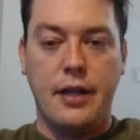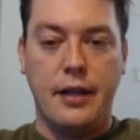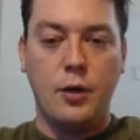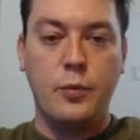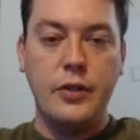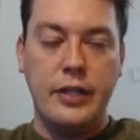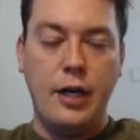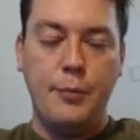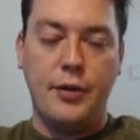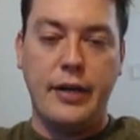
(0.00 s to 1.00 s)
It'll really
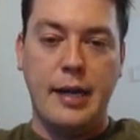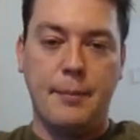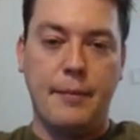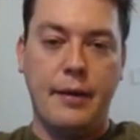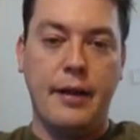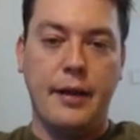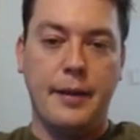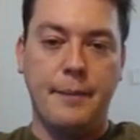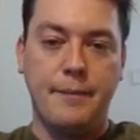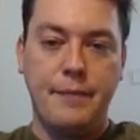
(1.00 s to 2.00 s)
help your game.
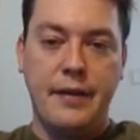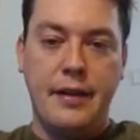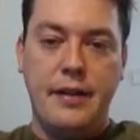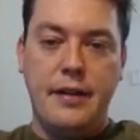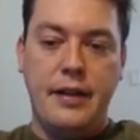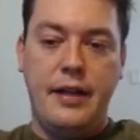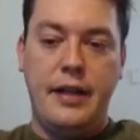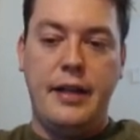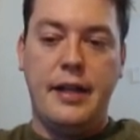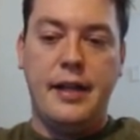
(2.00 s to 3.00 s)

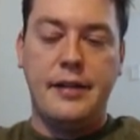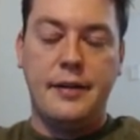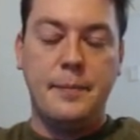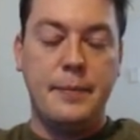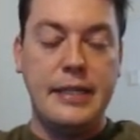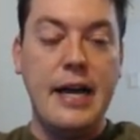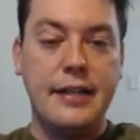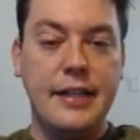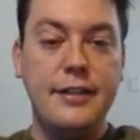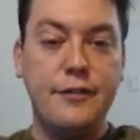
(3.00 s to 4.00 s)
But
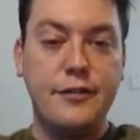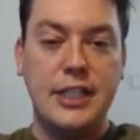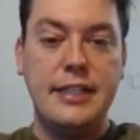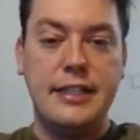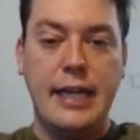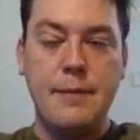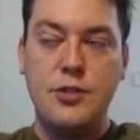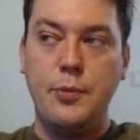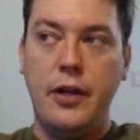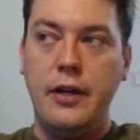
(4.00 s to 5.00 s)
yeah, thank you for sending the game,
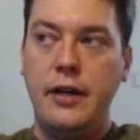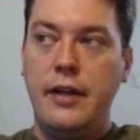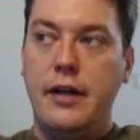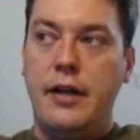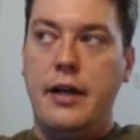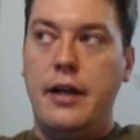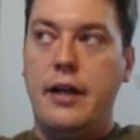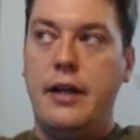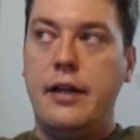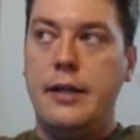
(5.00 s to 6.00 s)
Subban.
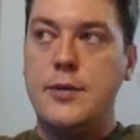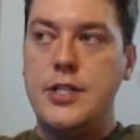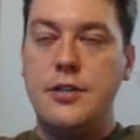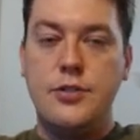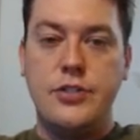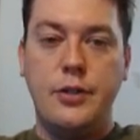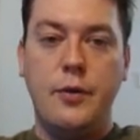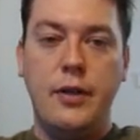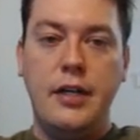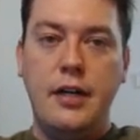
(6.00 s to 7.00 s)
It was an interesting
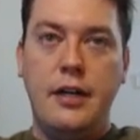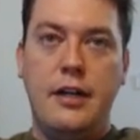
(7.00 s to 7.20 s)
one.